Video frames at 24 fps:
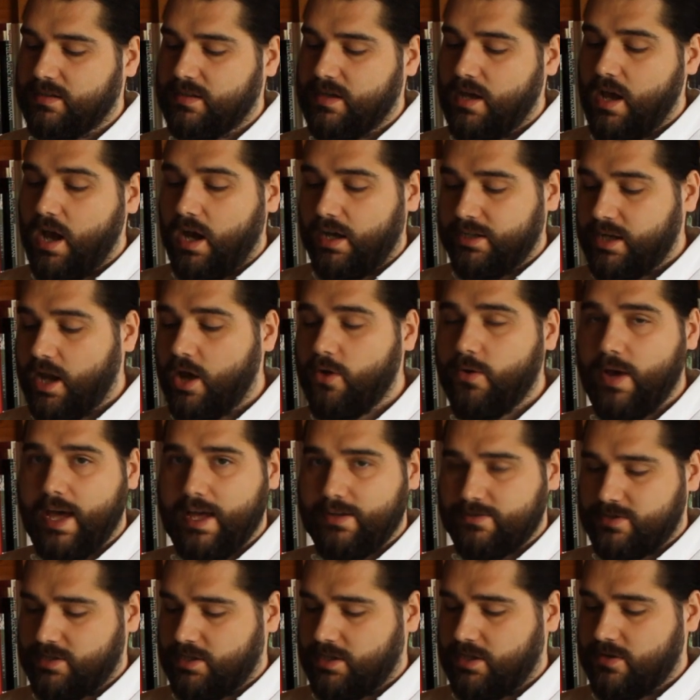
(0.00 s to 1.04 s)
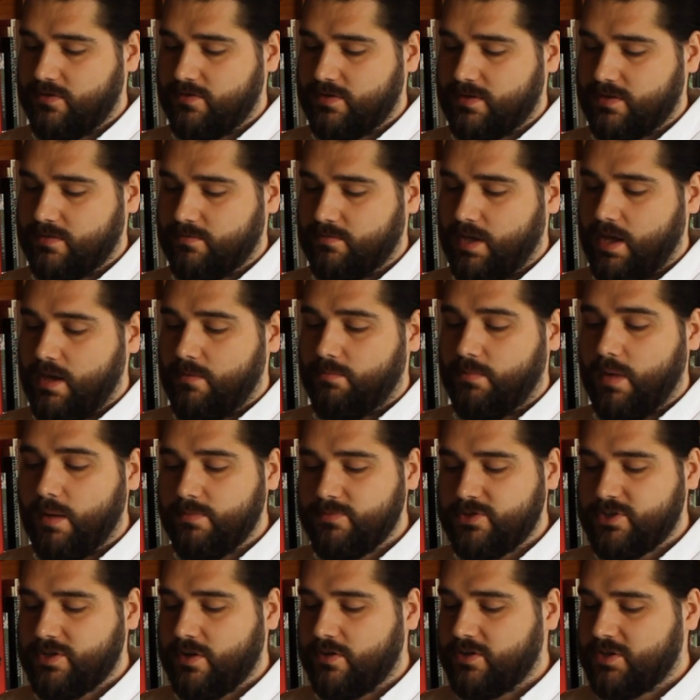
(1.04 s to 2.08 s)
"I know how to use them. Mum
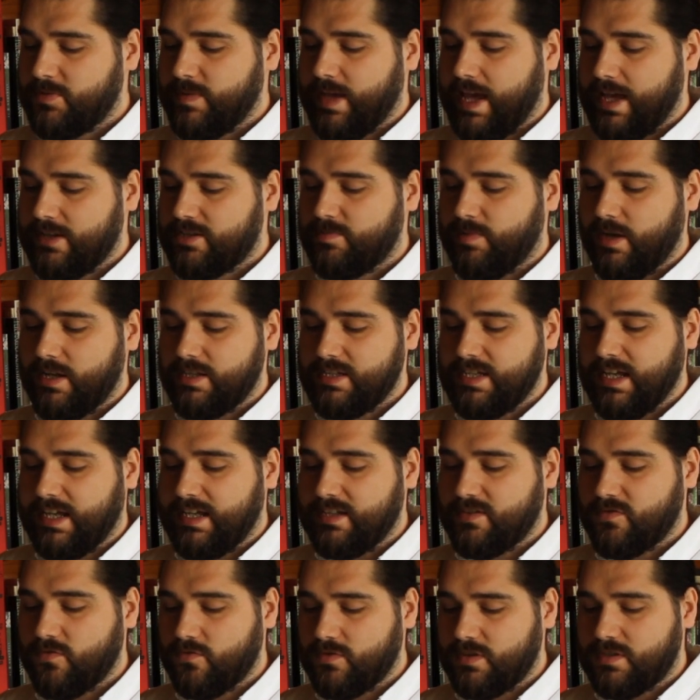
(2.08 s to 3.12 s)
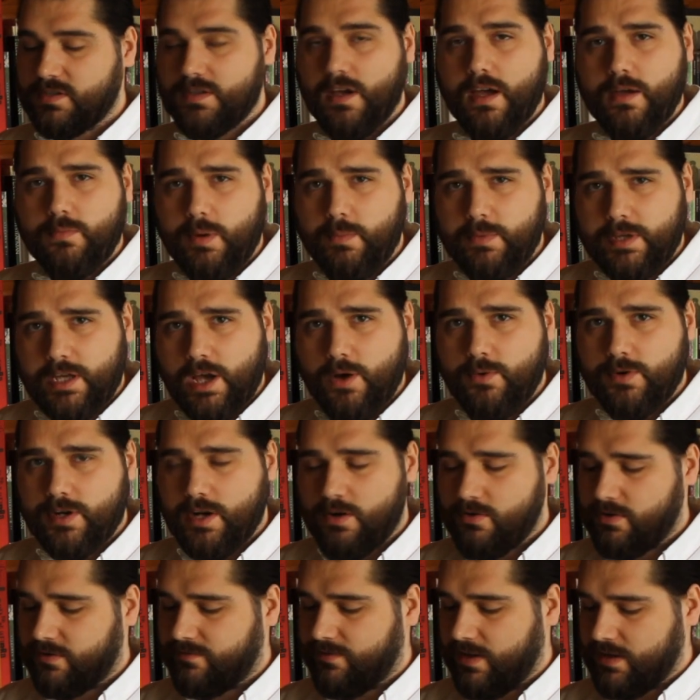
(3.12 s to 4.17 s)
shows me how to buy tickets all the time when we go on our
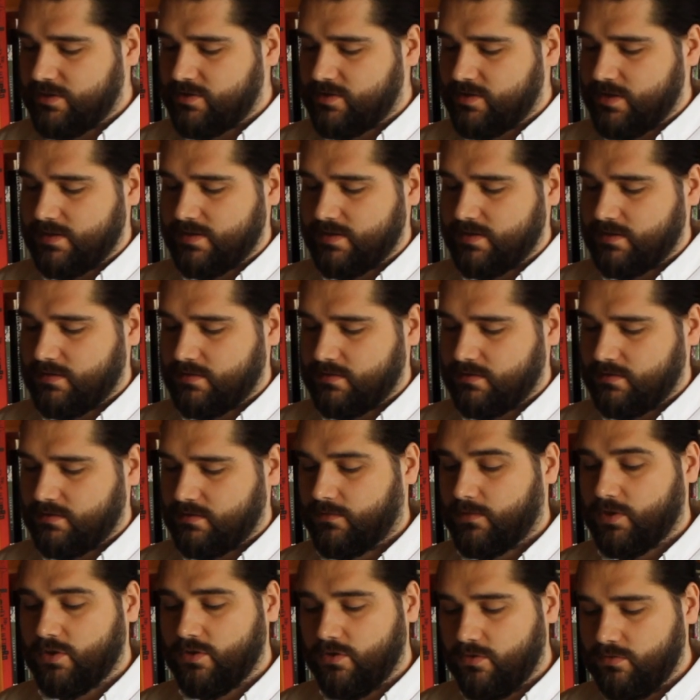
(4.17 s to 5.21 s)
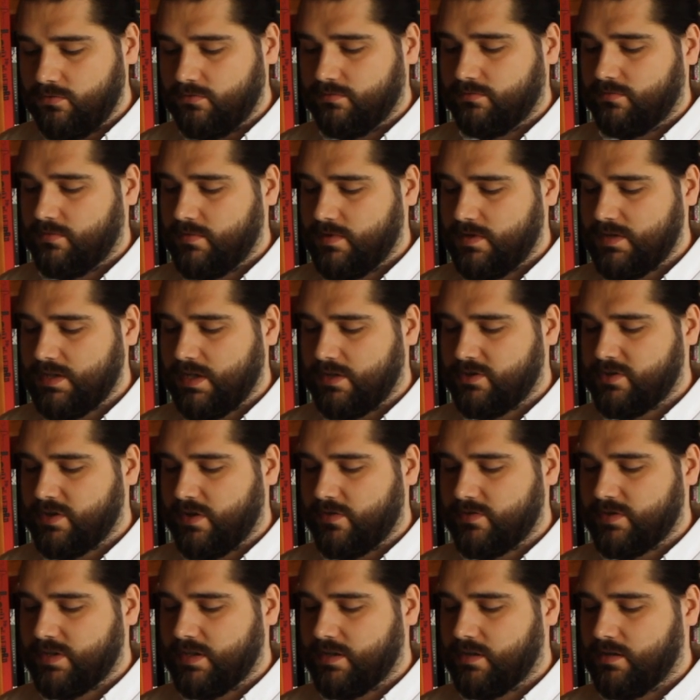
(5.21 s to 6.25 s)
adventures." "Cool," said
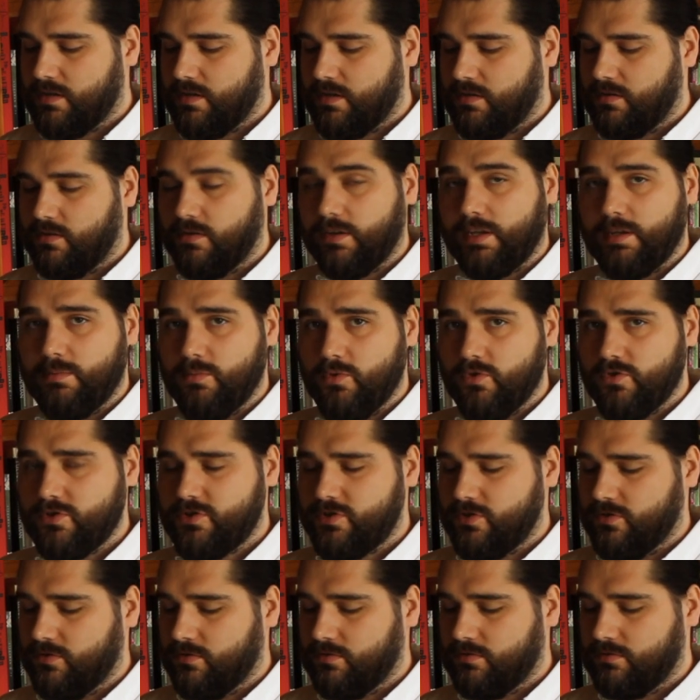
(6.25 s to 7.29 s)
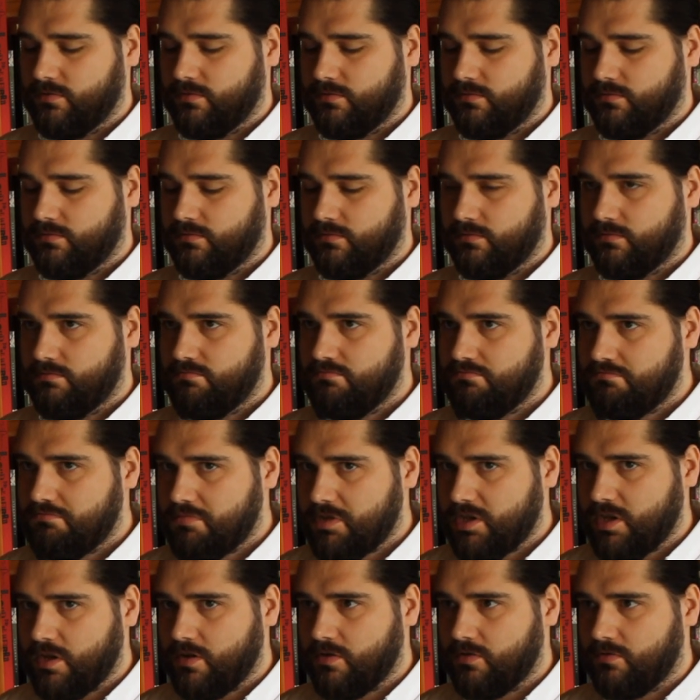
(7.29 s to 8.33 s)
Josie, looking more sure.
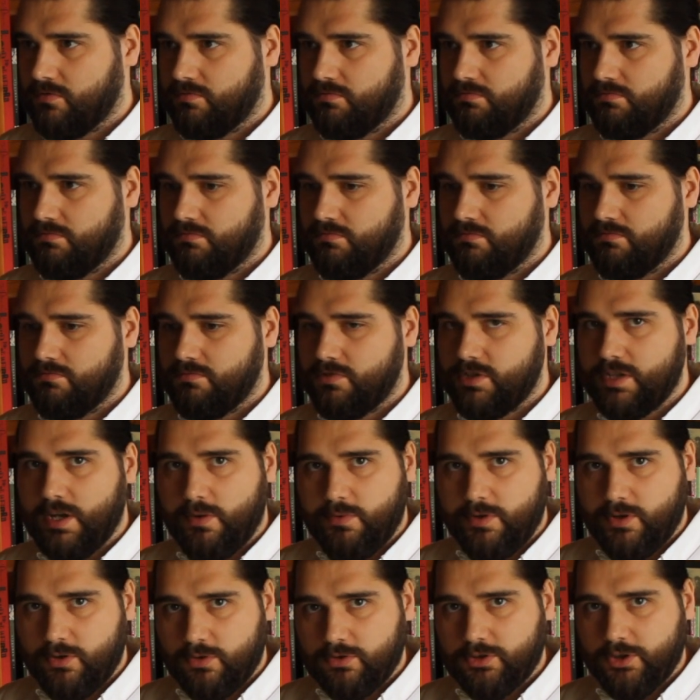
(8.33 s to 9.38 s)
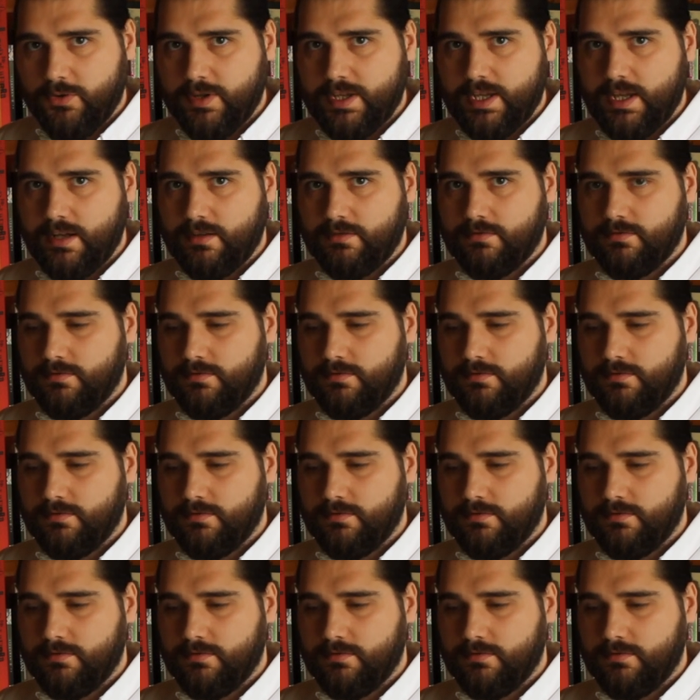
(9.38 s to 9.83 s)
"So, shall we all do it then?"